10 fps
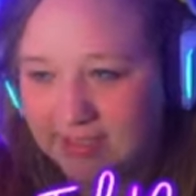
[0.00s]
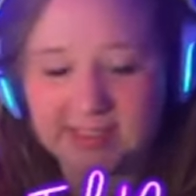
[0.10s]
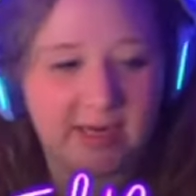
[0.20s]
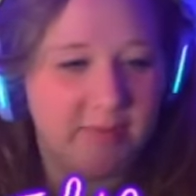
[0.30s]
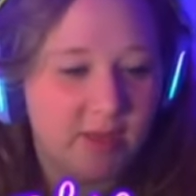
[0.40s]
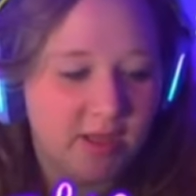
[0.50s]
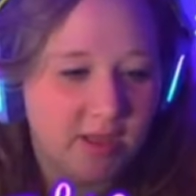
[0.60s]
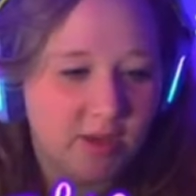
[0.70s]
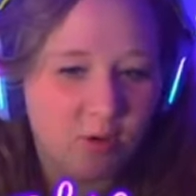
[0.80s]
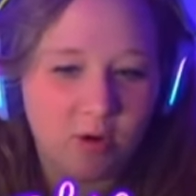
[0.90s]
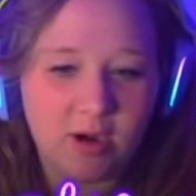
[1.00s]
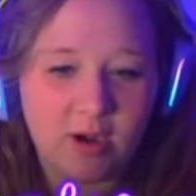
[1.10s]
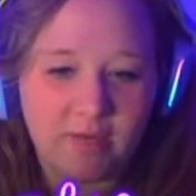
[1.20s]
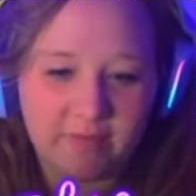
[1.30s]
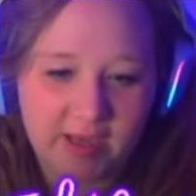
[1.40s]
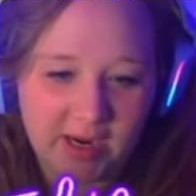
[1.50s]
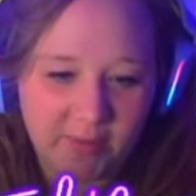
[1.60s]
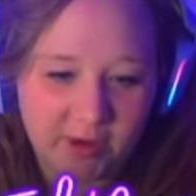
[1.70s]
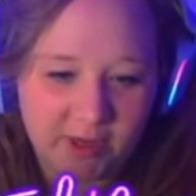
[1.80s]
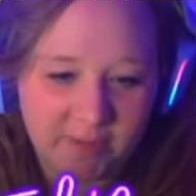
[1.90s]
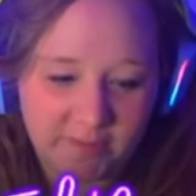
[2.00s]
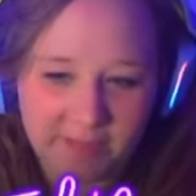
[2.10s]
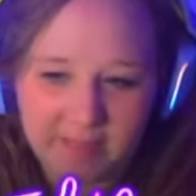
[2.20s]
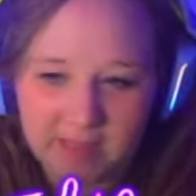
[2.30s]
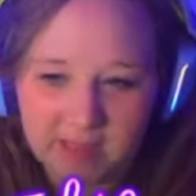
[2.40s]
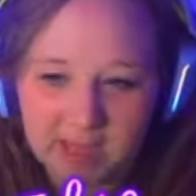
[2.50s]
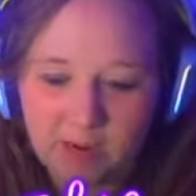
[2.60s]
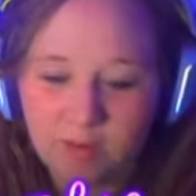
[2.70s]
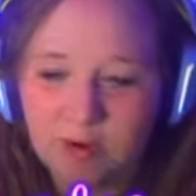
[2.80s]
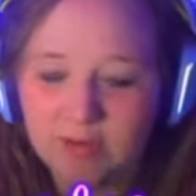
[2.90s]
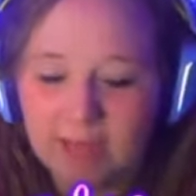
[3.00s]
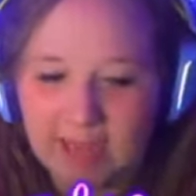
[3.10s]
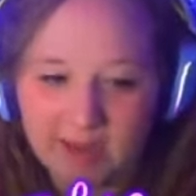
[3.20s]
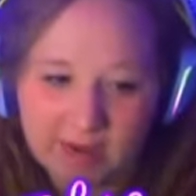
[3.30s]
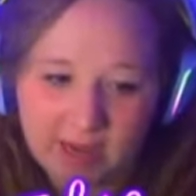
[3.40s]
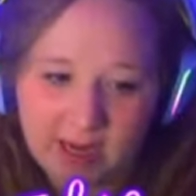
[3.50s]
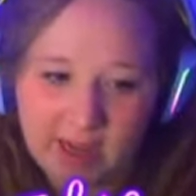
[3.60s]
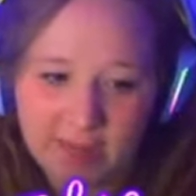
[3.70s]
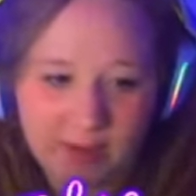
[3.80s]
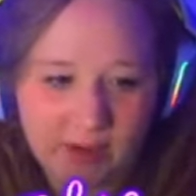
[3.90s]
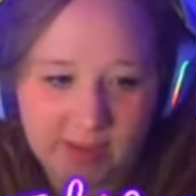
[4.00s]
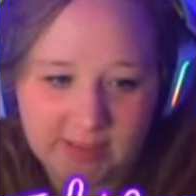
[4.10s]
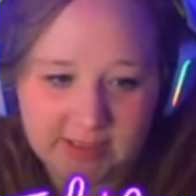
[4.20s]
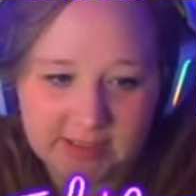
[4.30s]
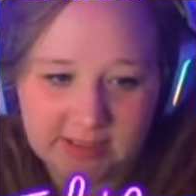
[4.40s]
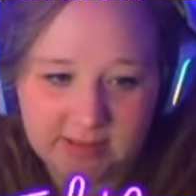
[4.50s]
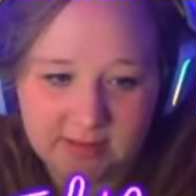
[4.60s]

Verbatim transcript: time. Or off camera. I won't lie about it, I promise.